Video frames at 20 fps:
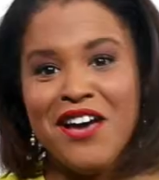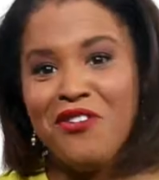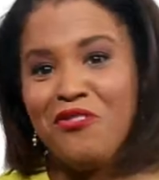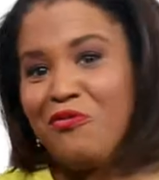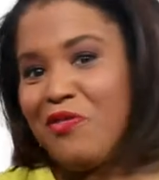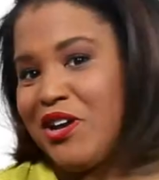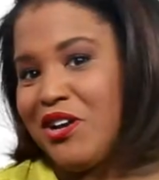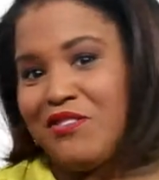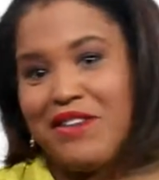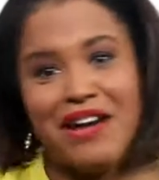
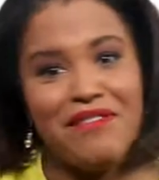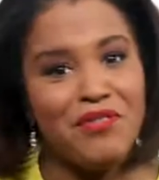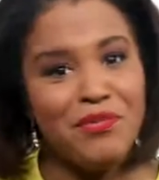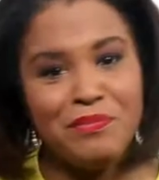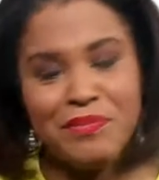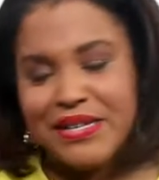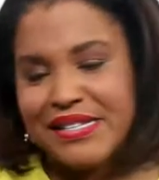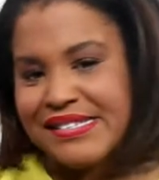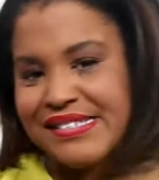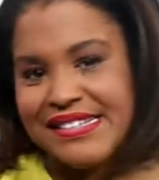we don't have a
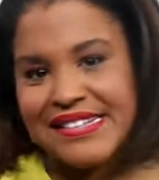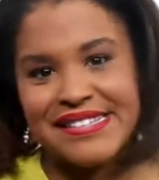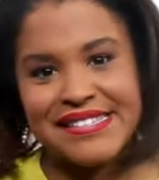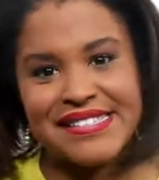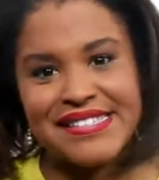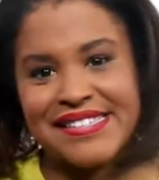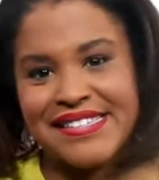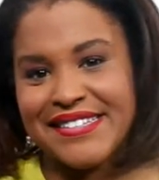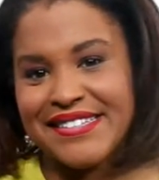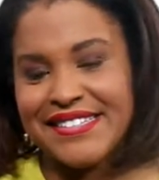
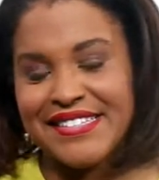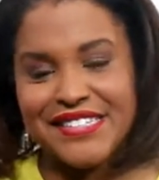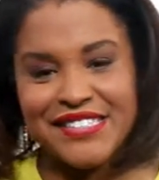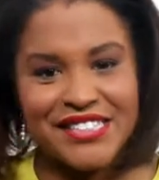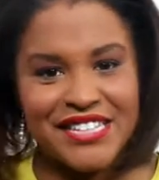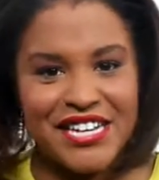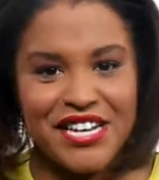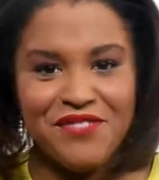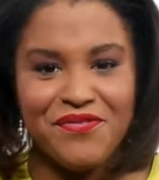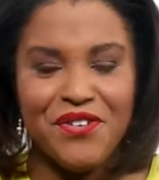business to
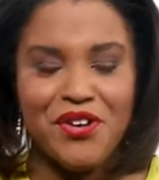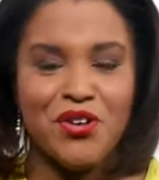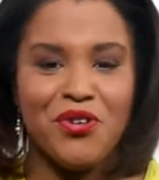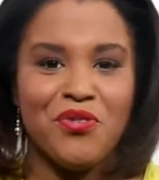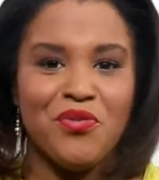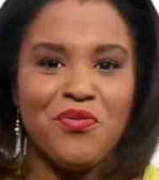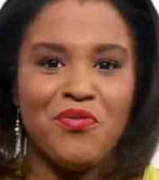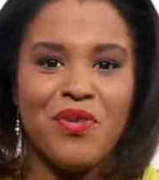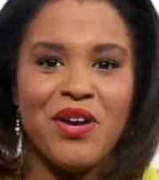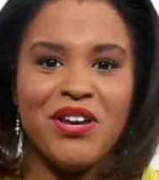leave
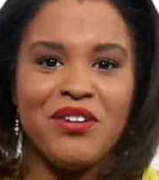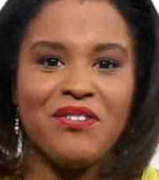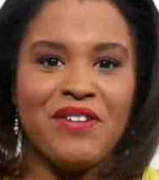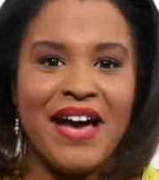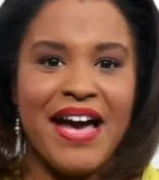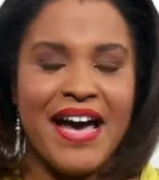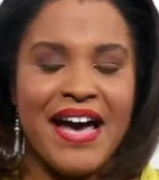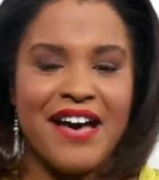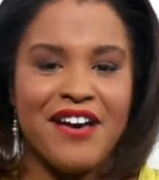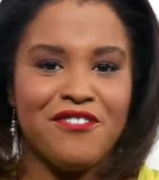you. We don't
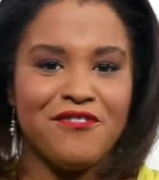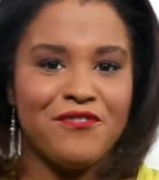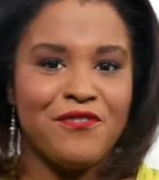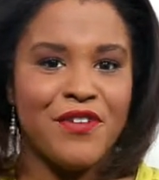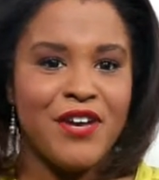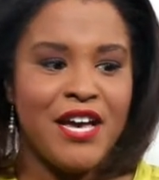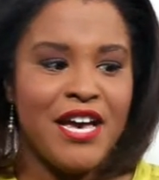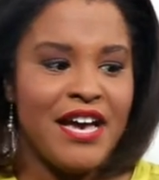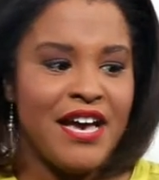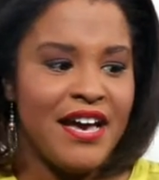
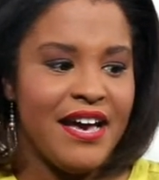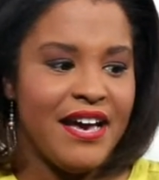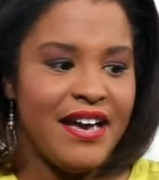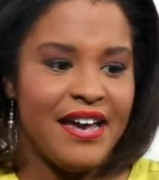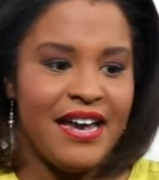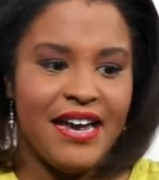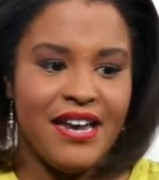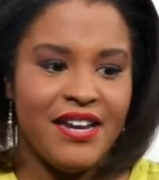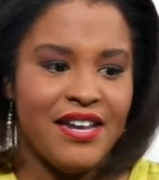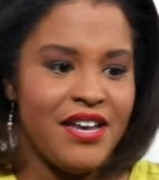have
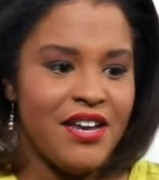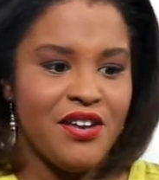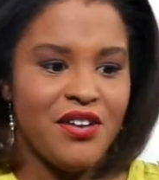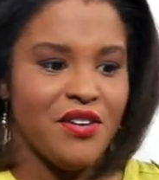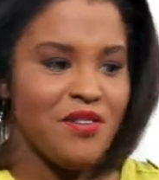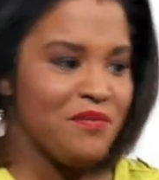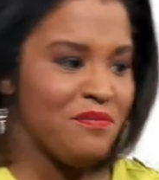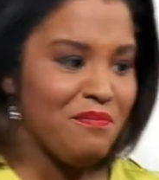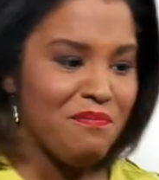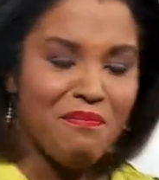
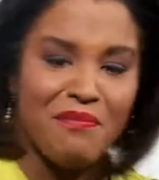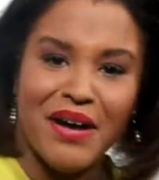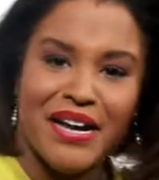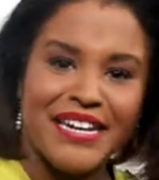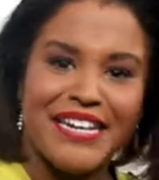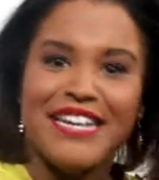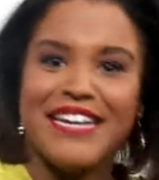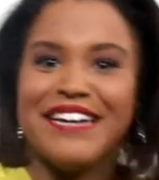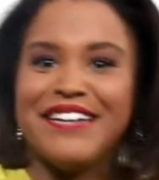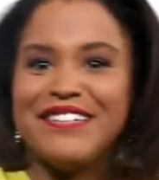any
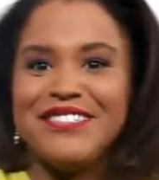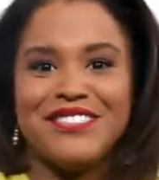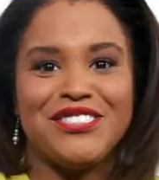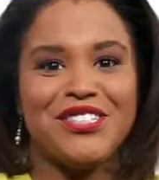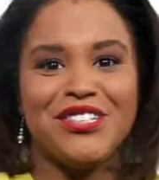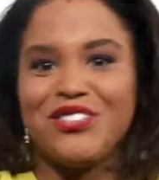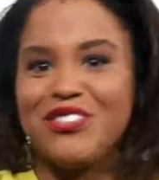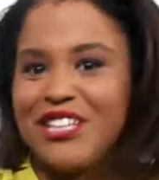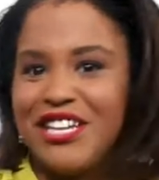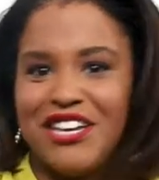money
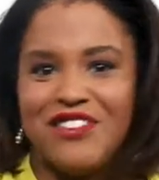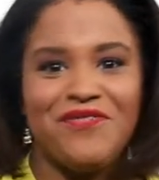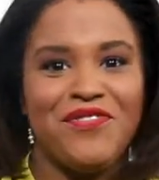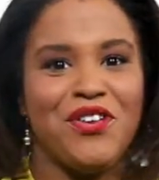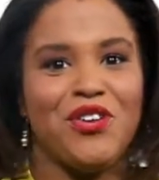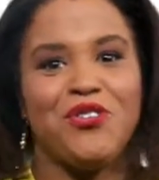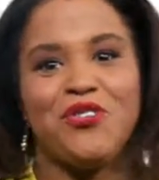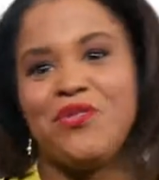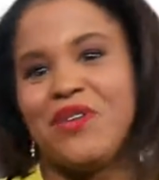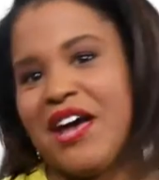to leave
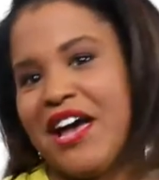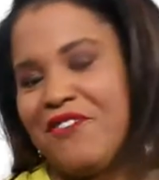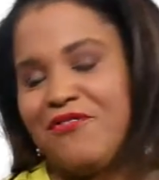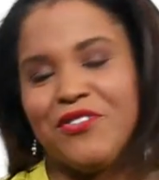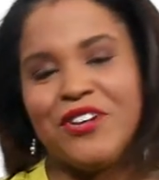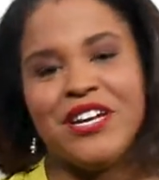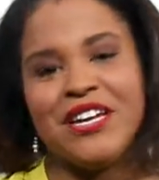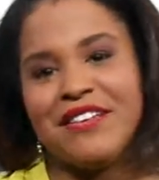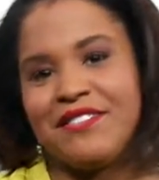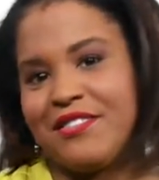you.
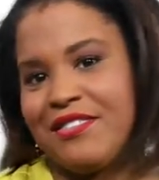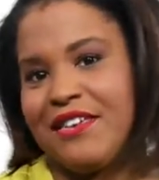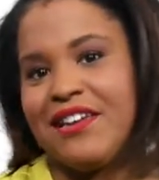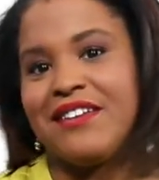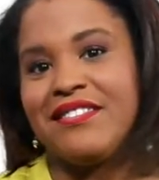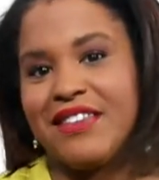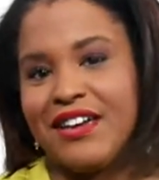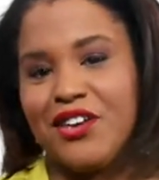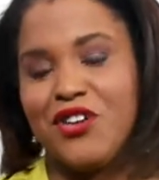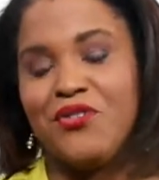
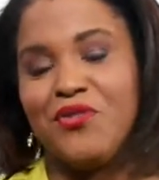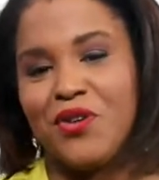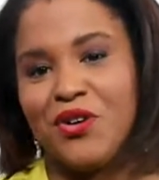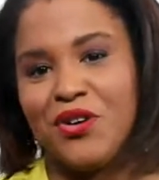Everything that you